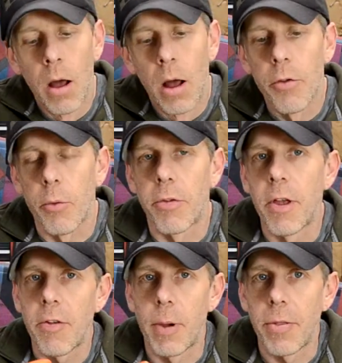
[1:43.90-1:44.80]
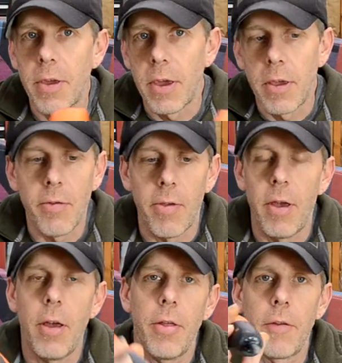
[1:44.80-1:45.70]
So what's nice about these,
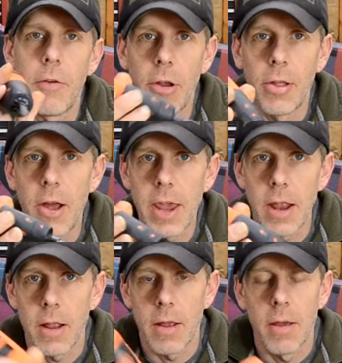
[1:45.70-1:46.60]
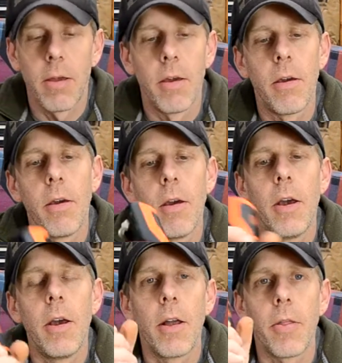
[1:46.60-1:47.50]
they're very light.
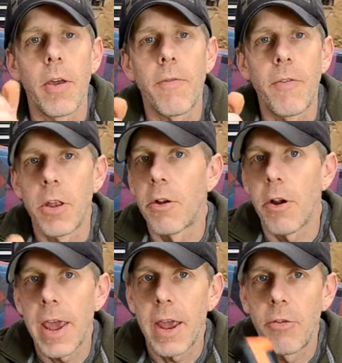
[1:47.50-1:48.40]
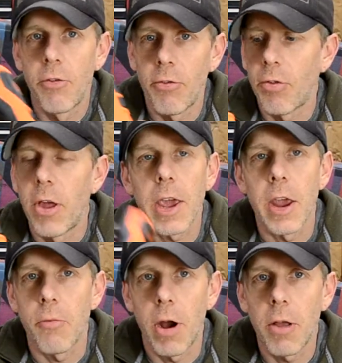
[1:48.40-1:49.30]
They fit in your hand just like
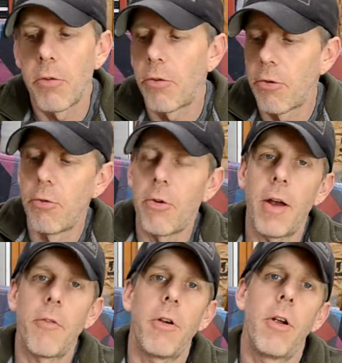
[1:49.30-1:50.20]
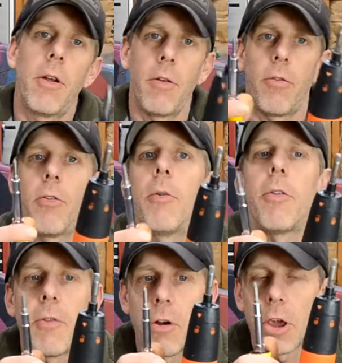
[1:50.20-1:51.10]
a regular screwdriver, so
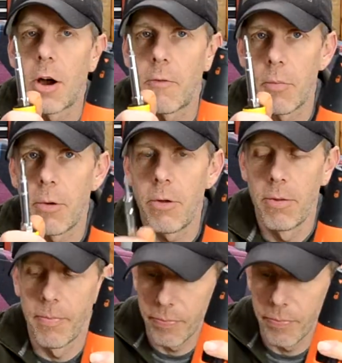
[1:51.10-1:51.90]
it's very comfortable.